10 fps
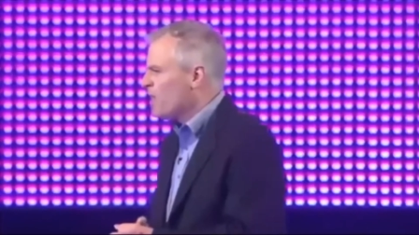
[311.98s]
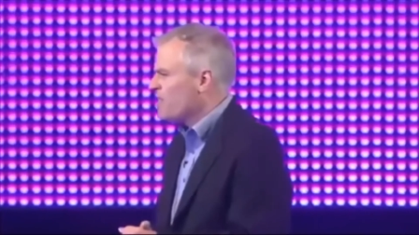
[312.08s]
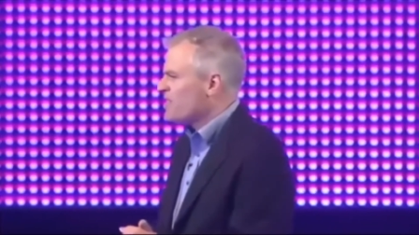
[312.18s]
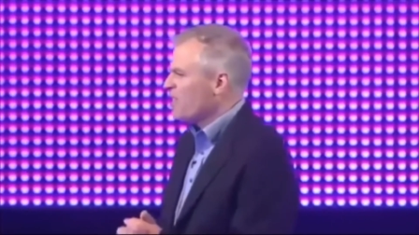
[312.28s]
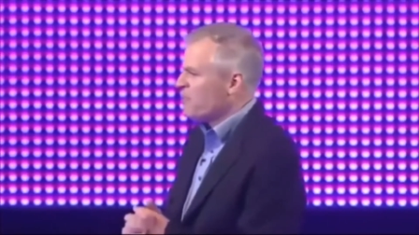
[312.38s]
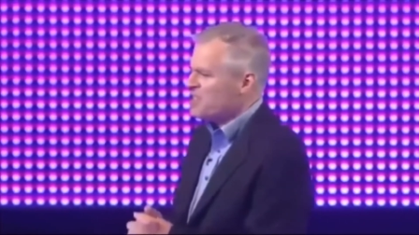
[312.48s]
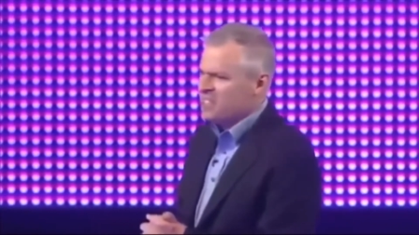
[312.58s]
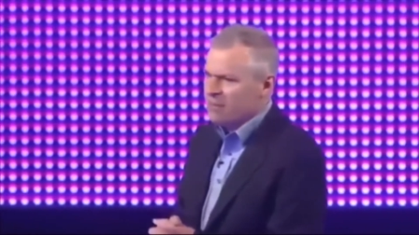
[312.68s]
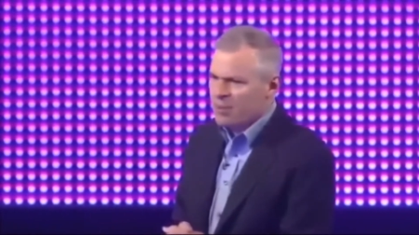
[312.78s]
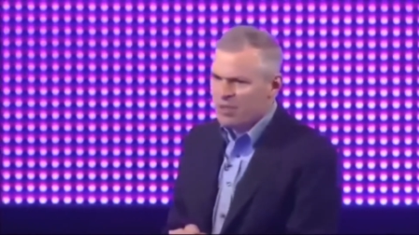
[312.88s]
you that this stuff is
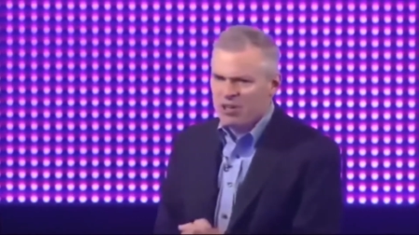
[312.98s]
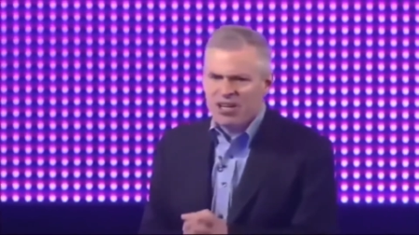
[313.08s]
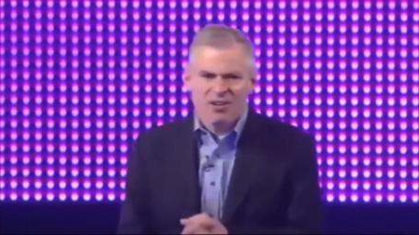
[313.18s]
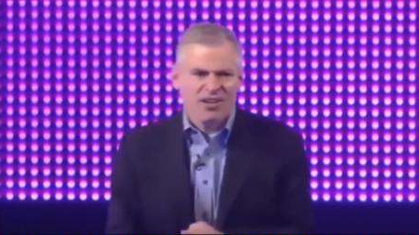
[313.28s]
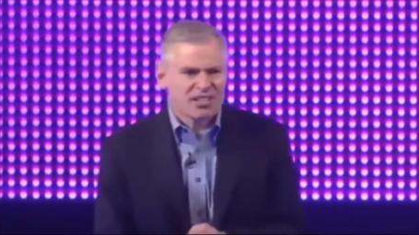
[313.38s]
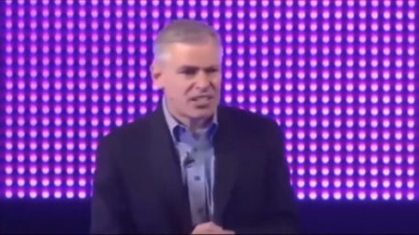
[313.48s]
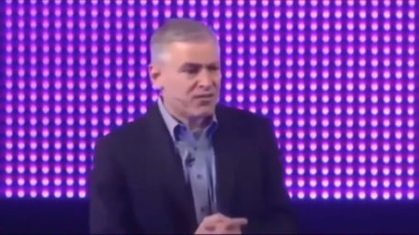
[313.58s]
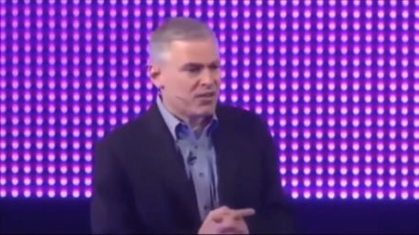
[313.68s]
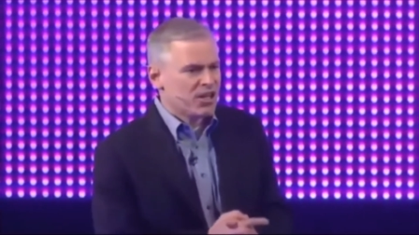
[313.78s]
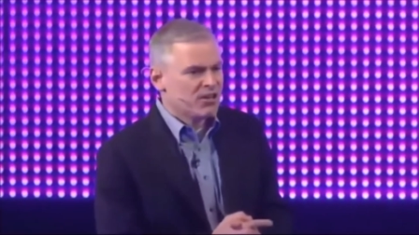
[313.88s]
simple. You're hearing this.
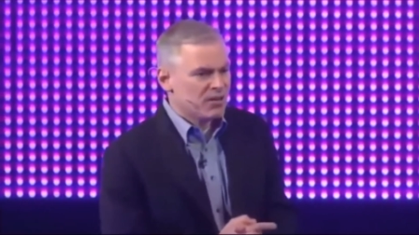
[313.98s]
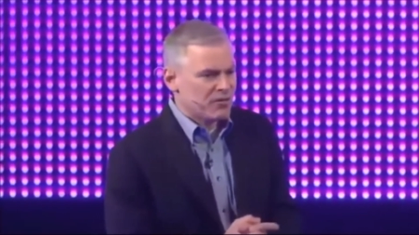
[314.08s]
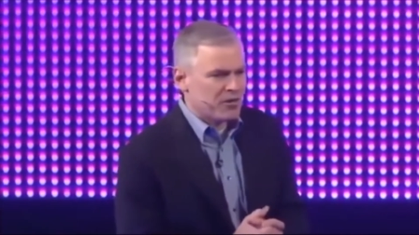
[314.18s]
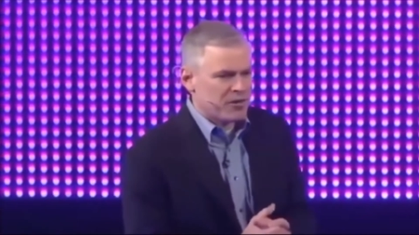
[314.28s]
If you're hearing it for the